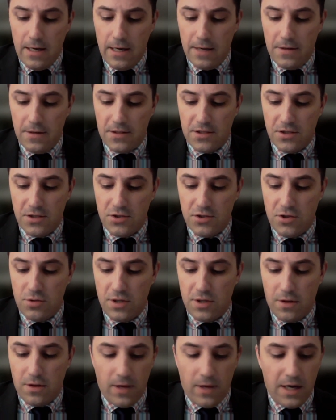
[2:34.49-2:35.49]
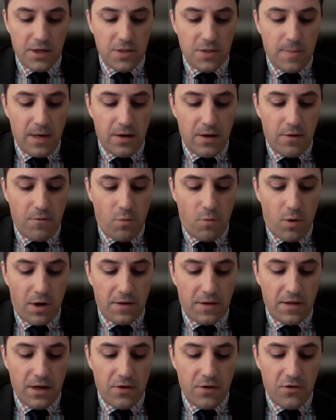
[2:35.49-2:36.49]
Uh, this is due to the large amount of
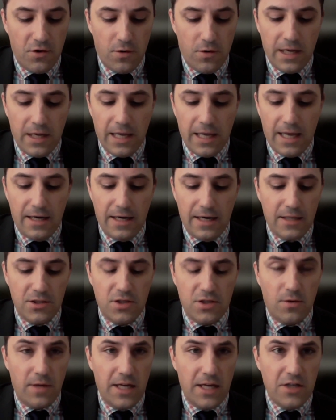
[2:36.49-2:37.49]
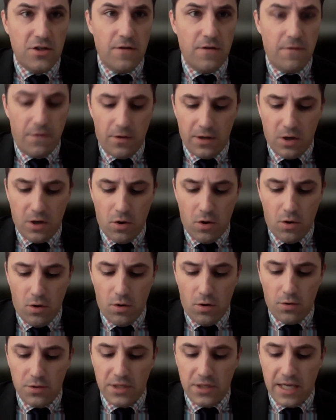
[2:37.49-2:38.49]
work they are doing, adding insulation, filling
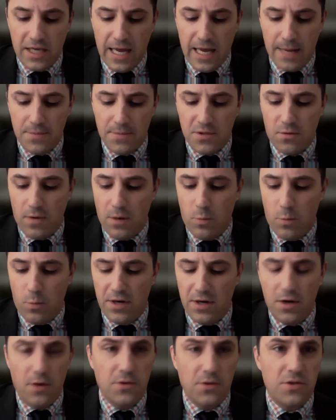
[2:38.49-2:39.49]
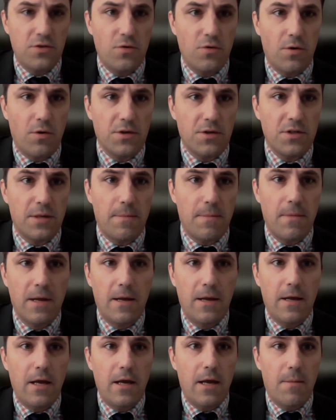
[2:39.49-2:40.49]
holes, gaps around windows, doors, and,
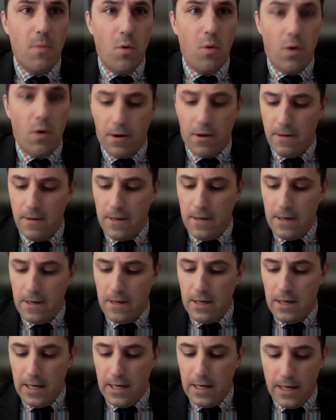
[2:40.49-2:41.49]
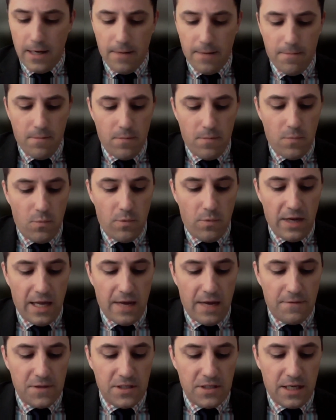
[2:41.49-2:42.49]
and more. Um,
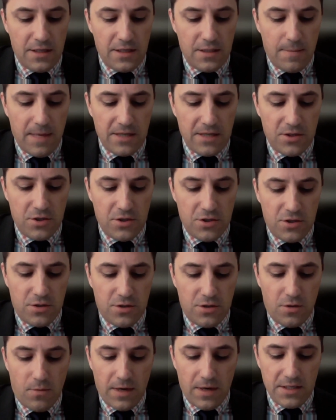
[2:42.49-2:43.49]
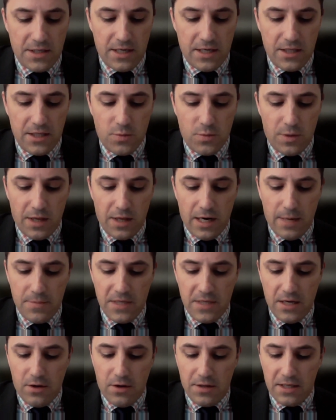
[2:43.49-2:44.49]
we have sent a message to residents with an
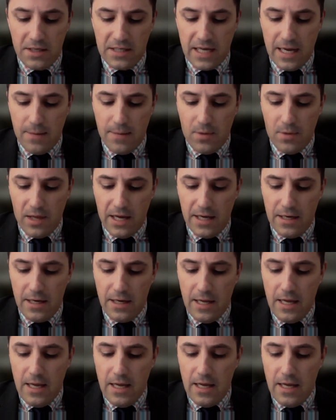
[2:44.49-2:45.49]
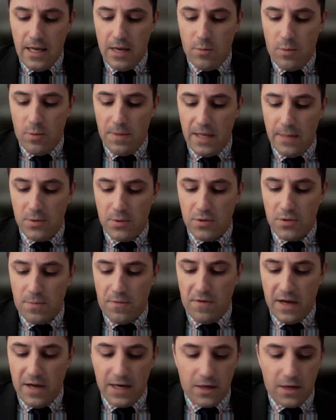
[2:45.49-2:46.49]
update on the timeline and will be able to
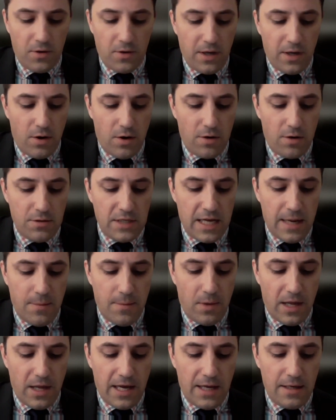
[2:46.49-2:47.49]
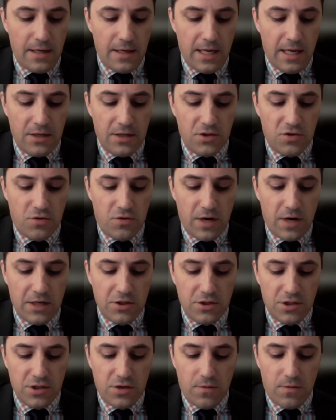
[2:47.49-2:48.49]
provide a clearer timeline and
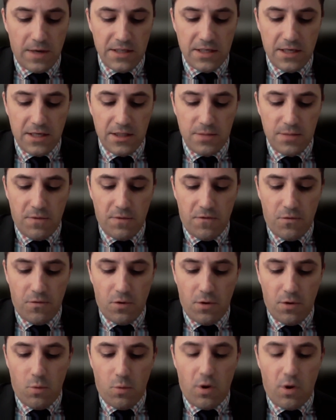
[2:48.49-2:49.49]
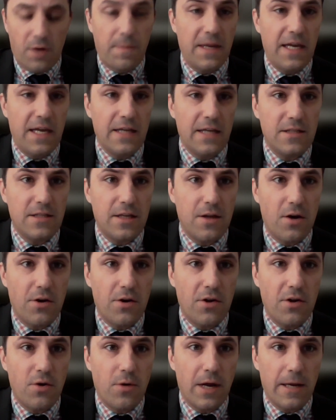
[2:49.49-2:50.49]
instructions to residents before work begins in
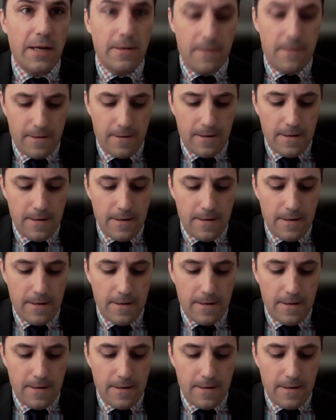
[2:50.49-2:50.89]
their unit.